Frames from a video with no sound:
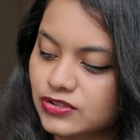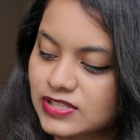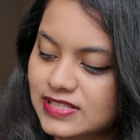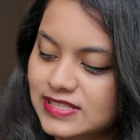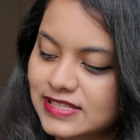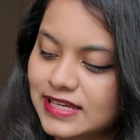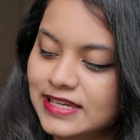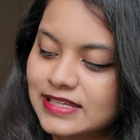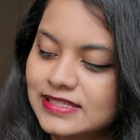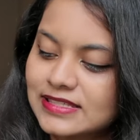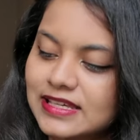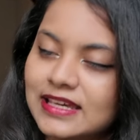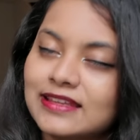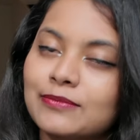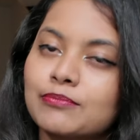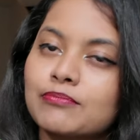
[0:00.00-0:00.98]
this is
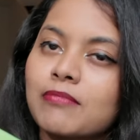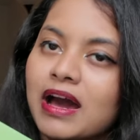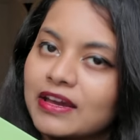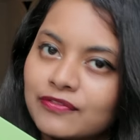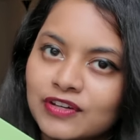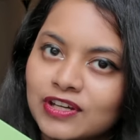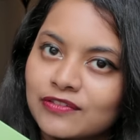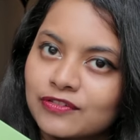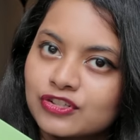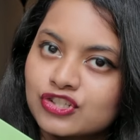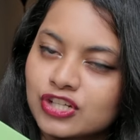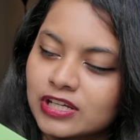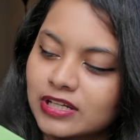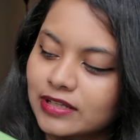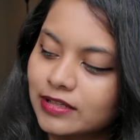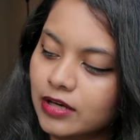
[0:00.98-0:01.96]
in my favorite
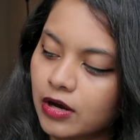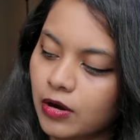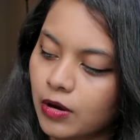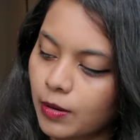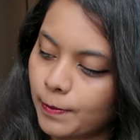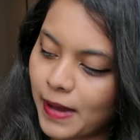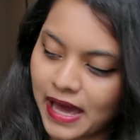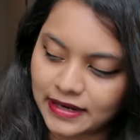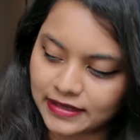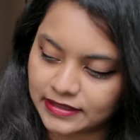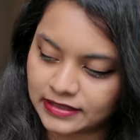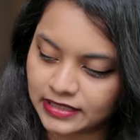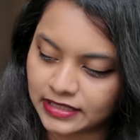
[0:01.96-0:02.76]
shade, parrot